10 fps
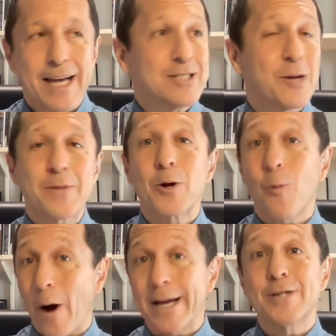It's something
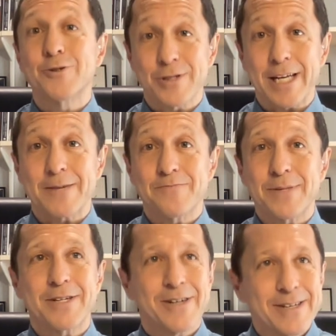quite interesting
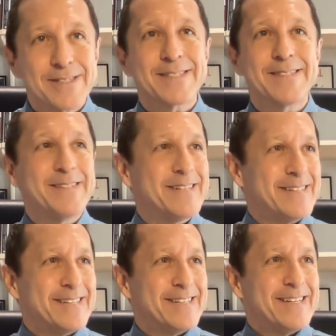because
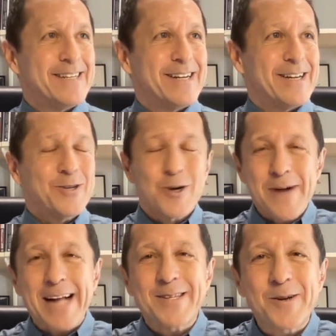you go
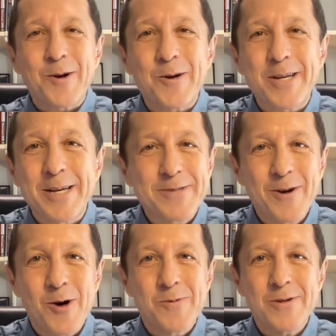back to the Kirk
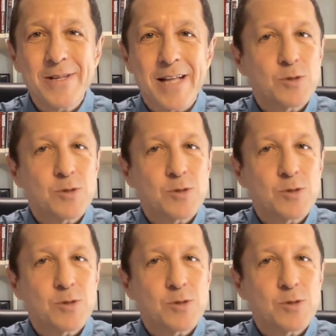Gibson homer.